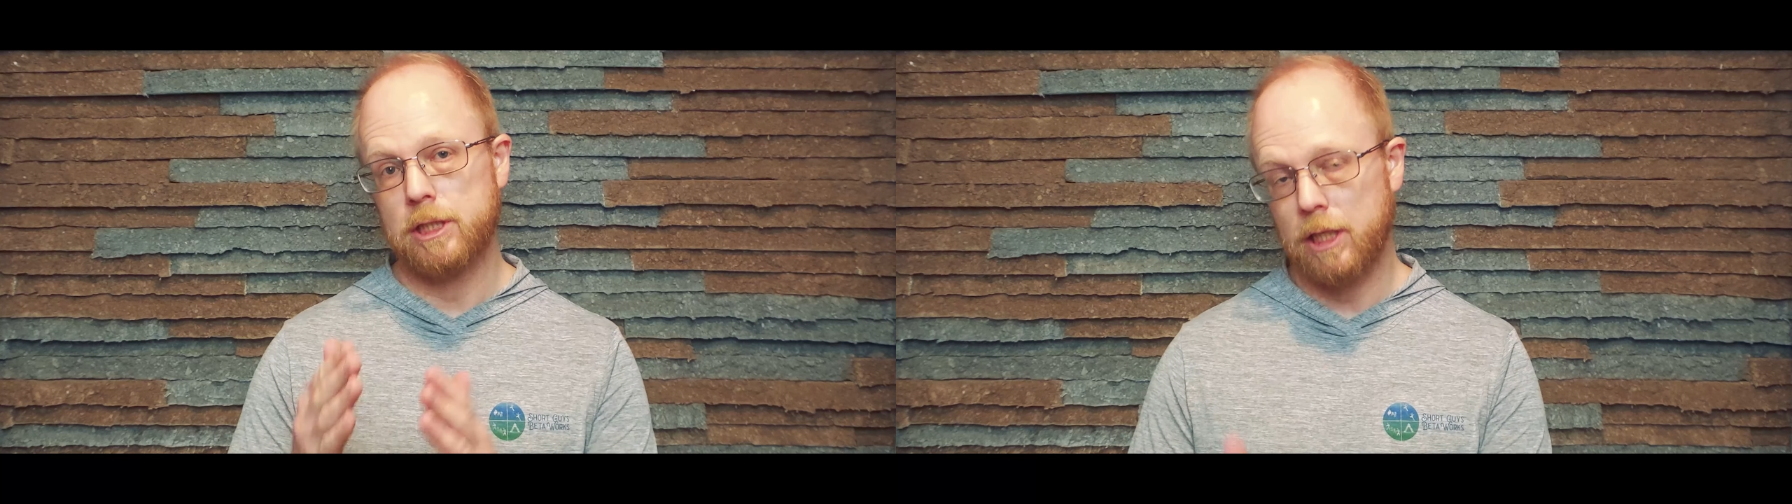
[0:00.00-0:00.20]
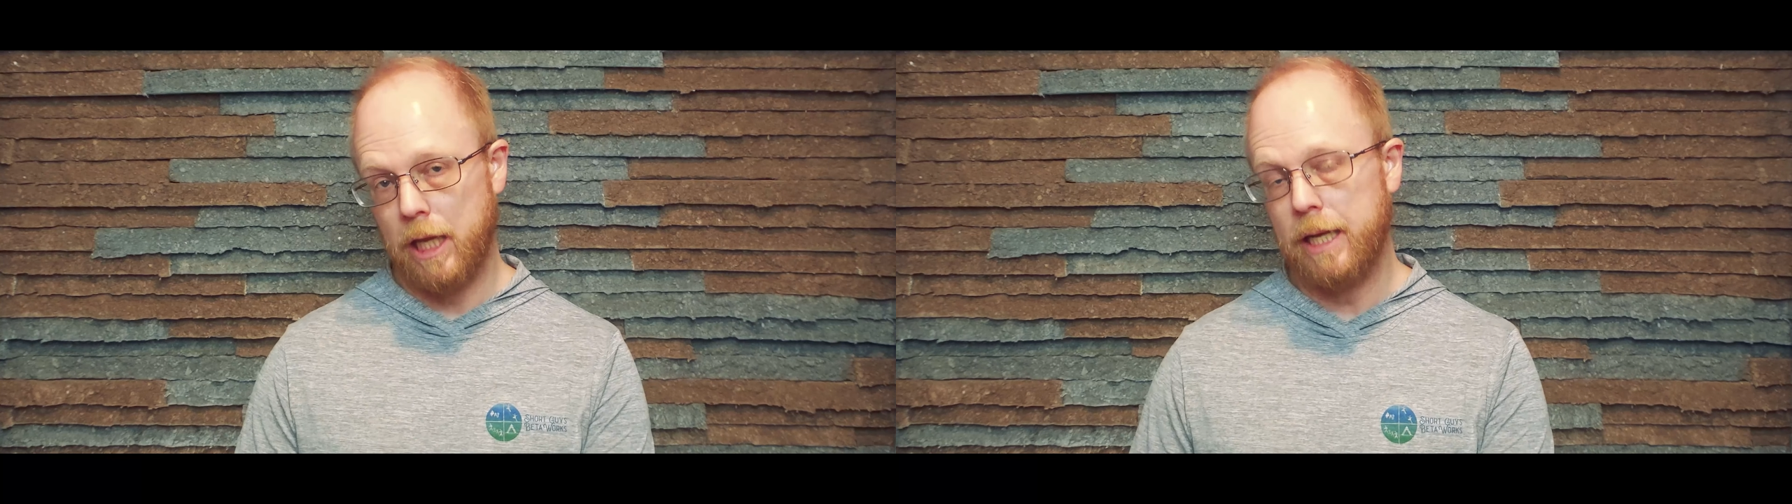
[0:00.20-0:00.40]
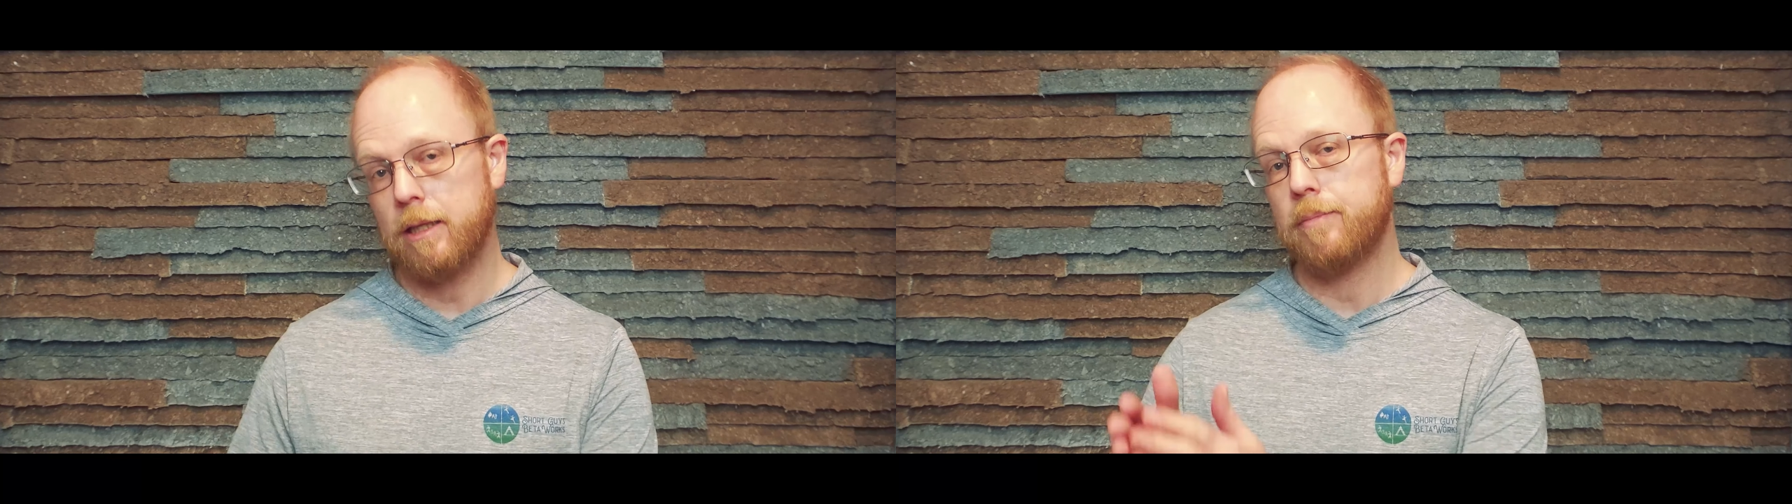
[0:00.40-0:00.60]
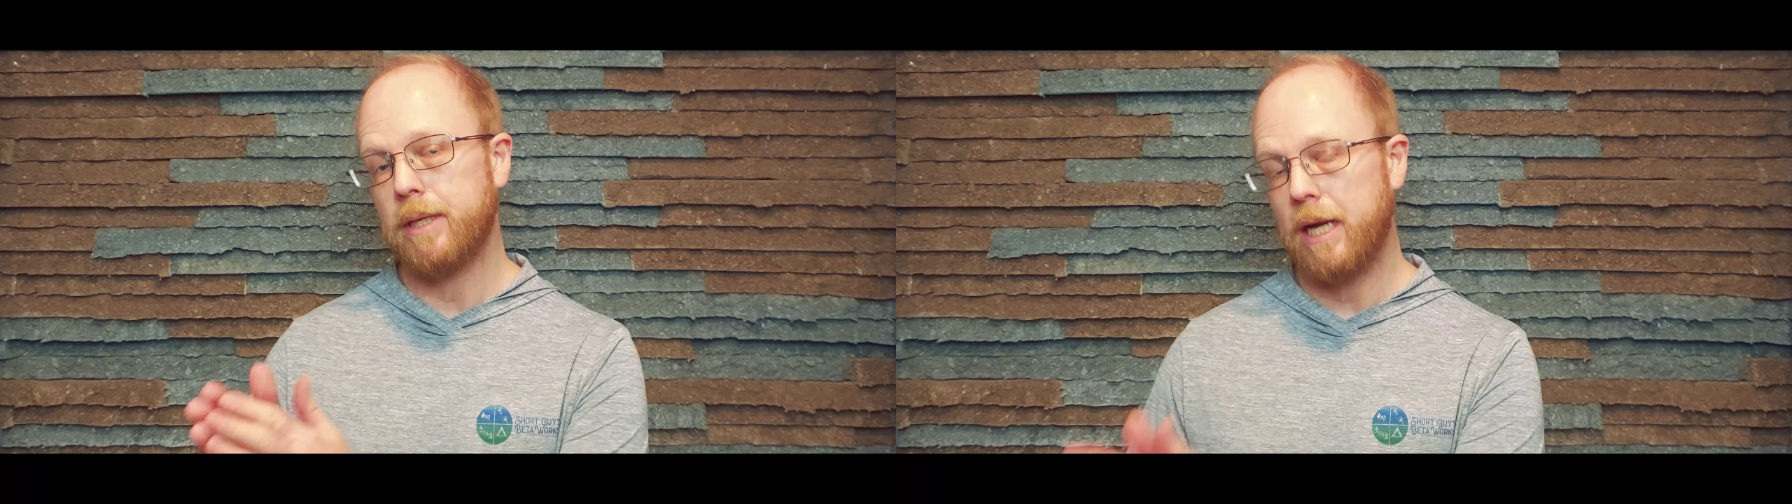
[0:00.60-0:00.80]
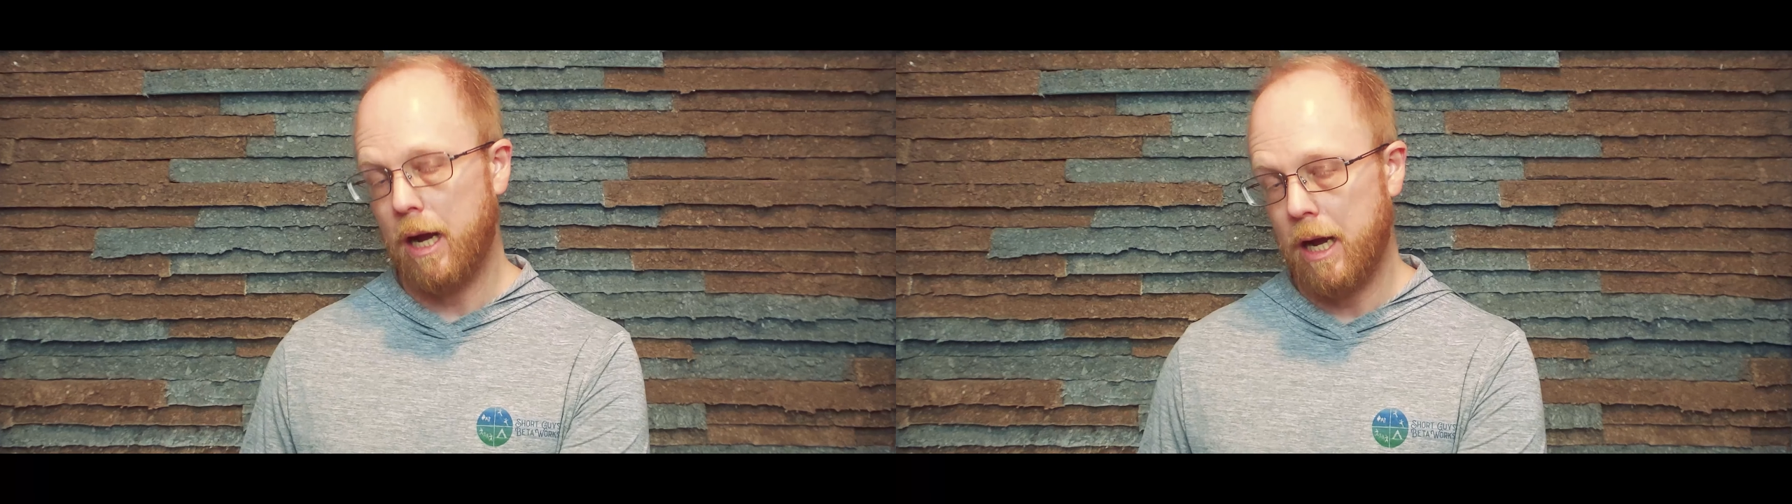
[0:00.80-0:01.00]
slightly
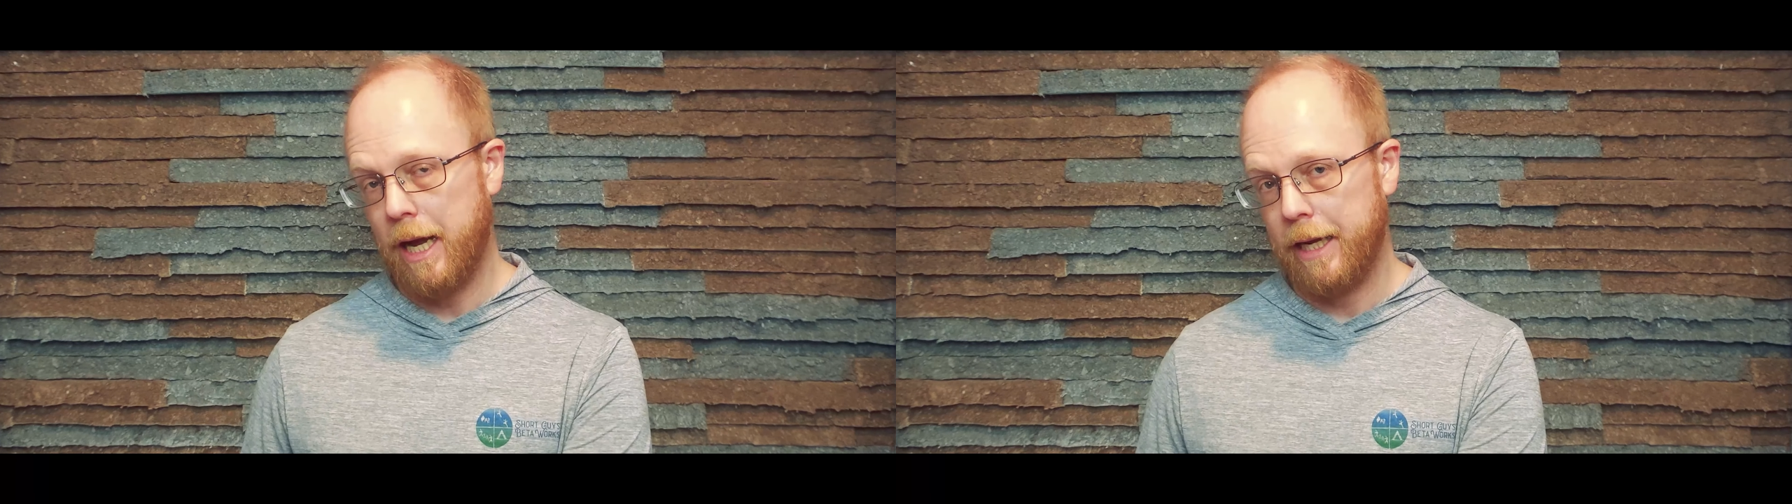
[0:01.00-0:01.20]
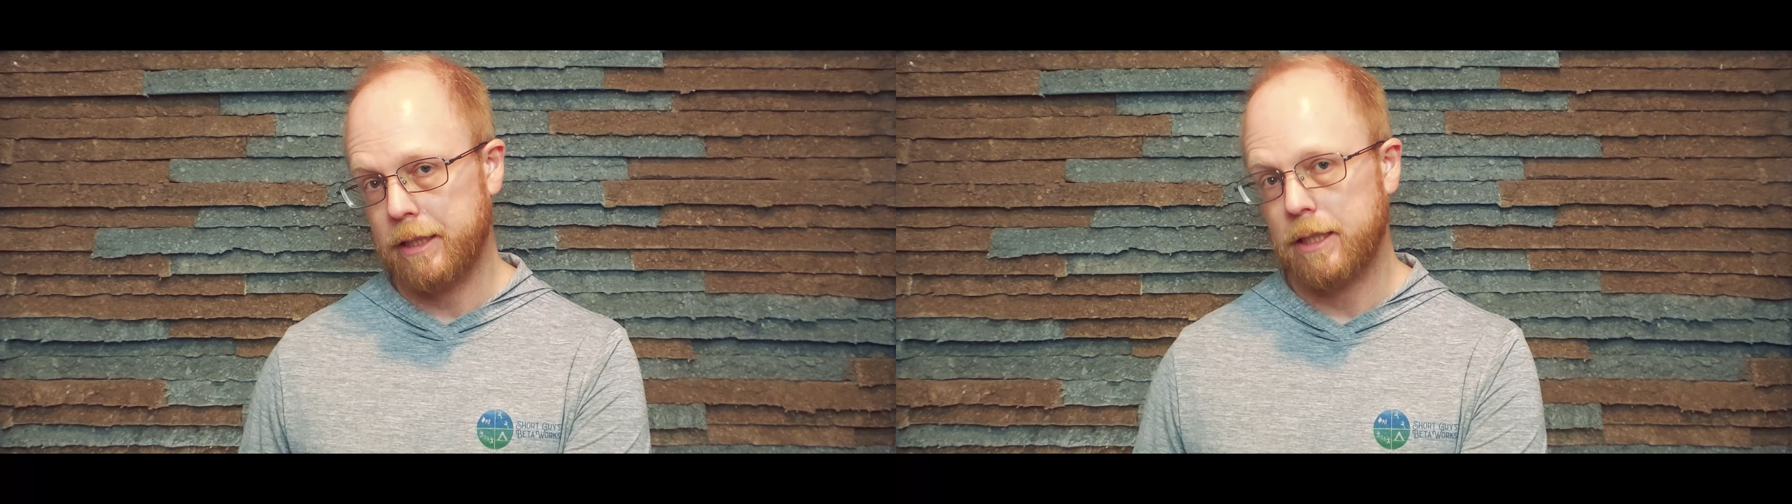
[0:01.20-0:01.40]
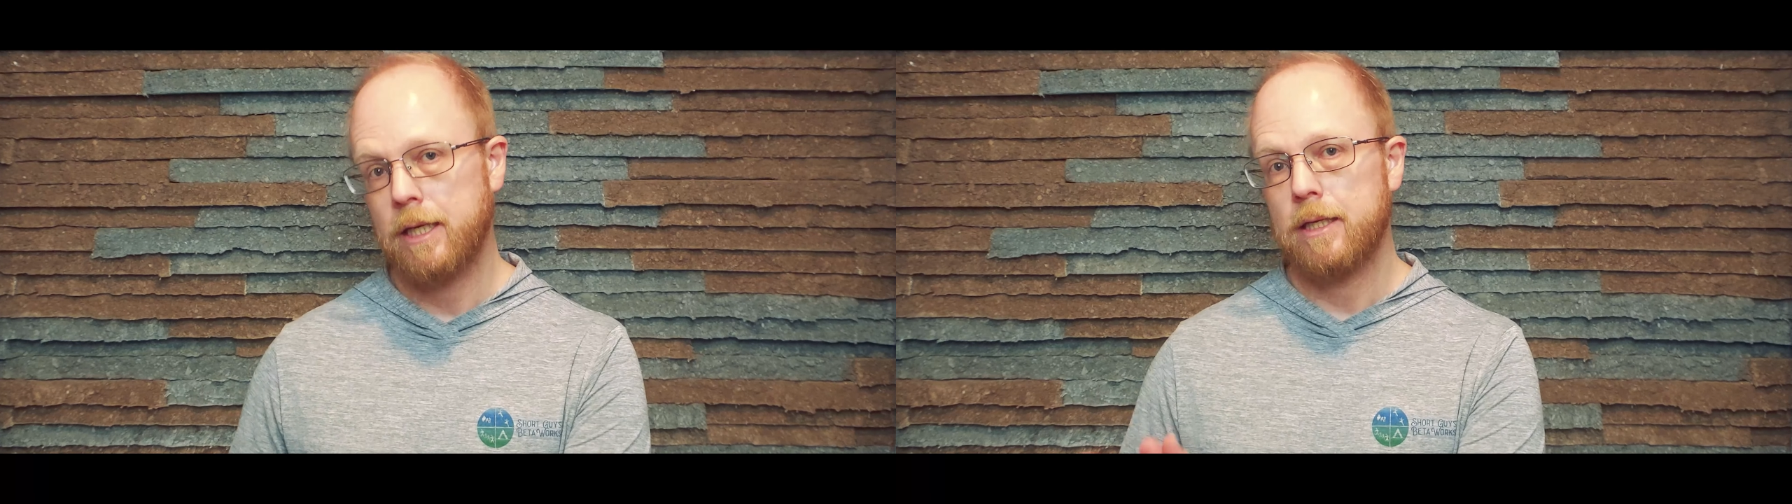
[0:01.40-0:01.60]
behind